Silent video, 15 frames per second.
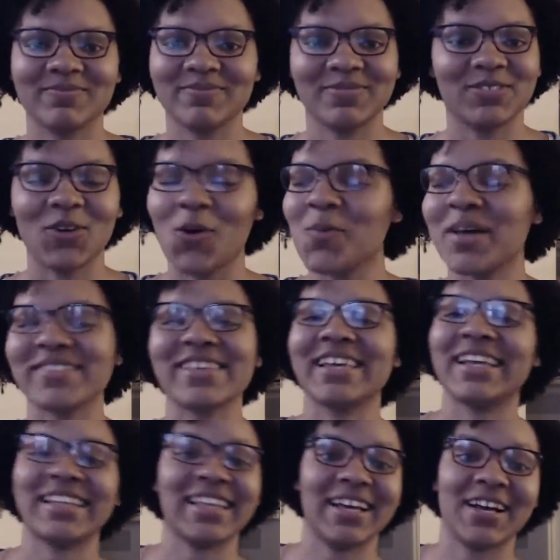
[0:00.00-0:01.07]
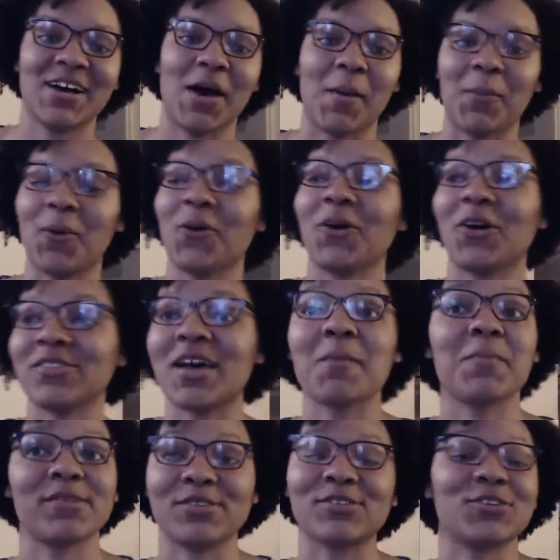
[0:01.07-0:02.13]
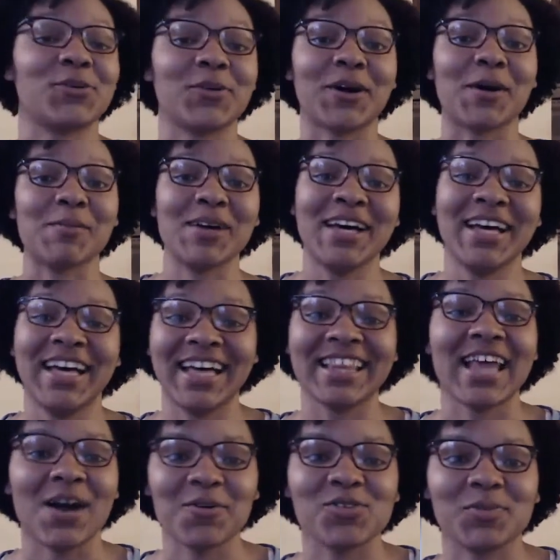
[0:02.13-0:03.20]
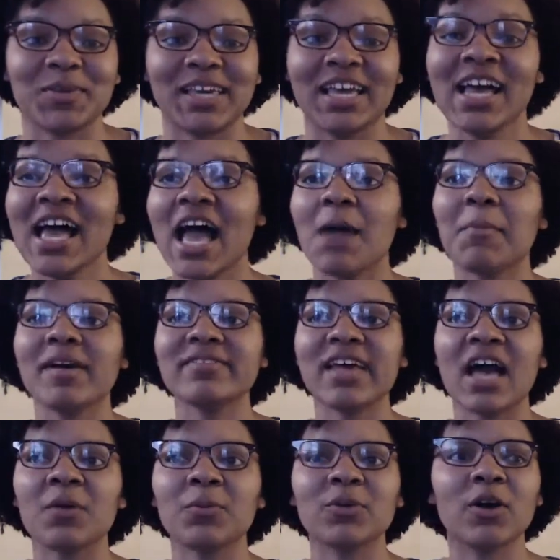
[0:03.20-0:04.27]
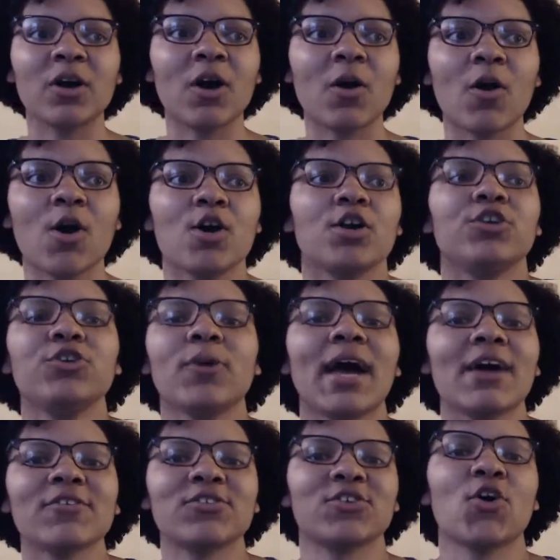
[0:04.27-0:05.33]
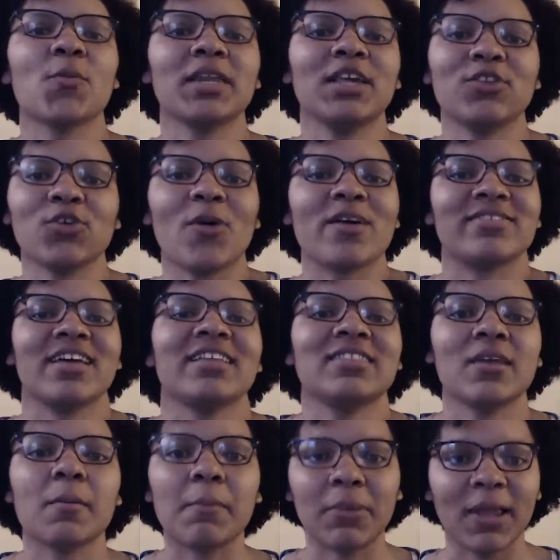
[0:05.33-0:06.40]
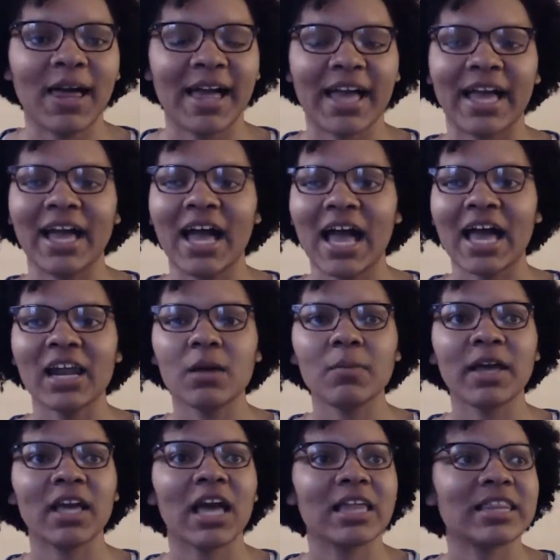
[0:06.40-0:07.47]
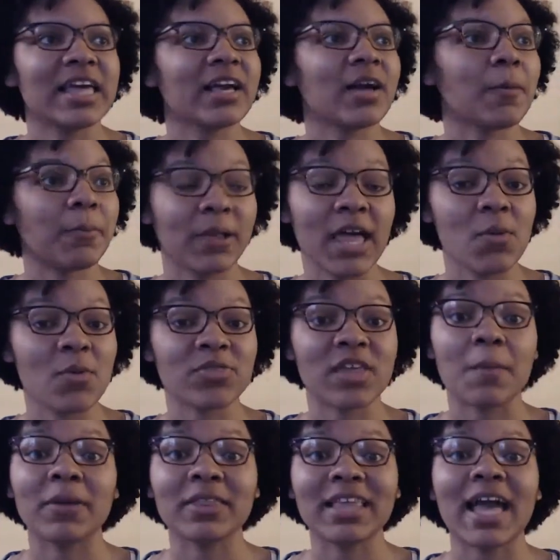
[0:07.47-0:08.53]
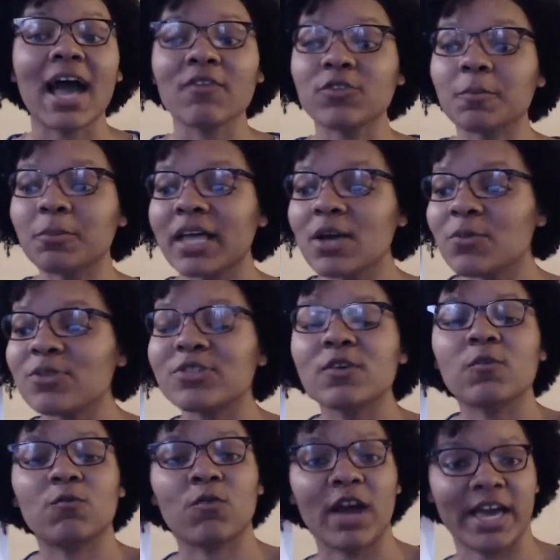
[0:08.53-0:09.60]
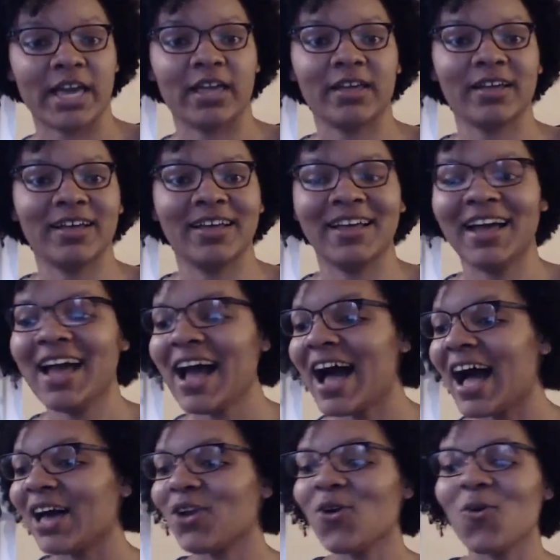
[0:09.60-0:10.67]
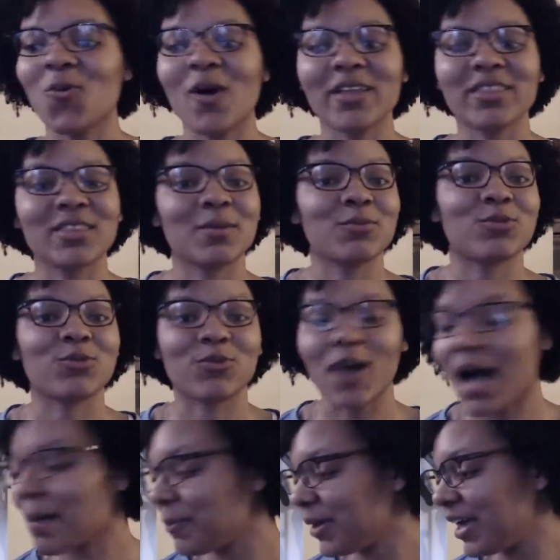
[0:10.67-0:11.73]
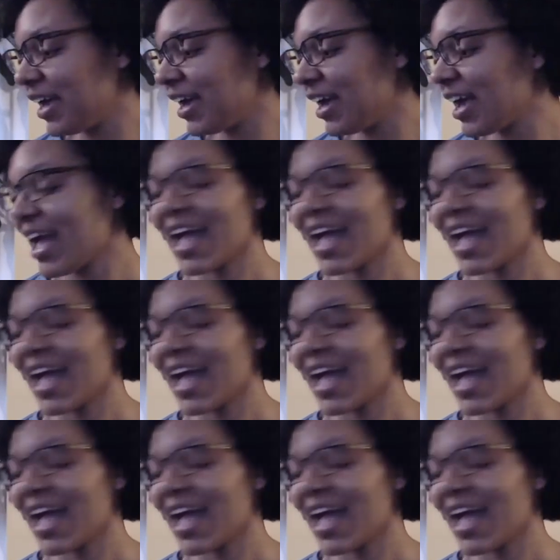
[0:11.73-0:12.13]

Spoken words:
don't mess anything up or else I'm messing you up. That was me. And my dad would go, you have so many toys, let them play. And I'm like, they could play with it, but they have to play with it right. I don't want them dropping